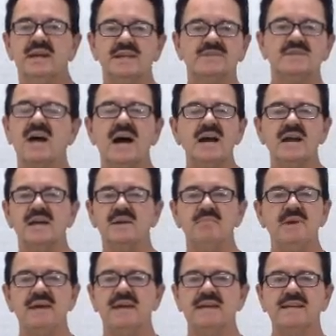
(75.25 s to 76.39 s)
"It's not going to
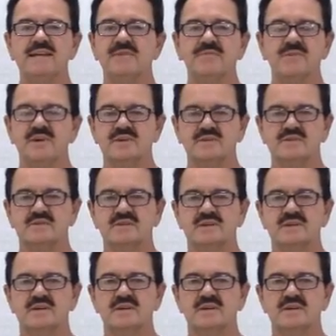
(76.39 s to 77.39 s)
make a difference."